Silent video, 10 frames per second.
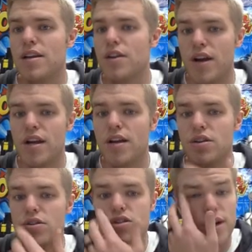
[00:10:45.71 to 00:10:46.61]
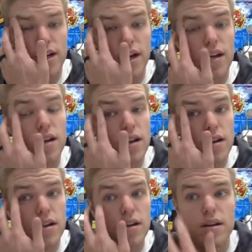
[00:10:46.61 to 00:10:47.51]
create a new shortcut.
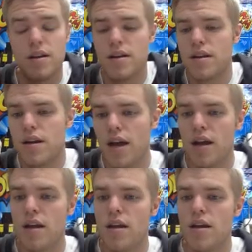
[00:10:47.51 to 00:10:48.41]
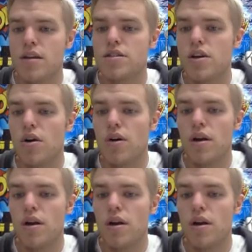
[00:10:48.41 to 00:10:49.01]
Okay, so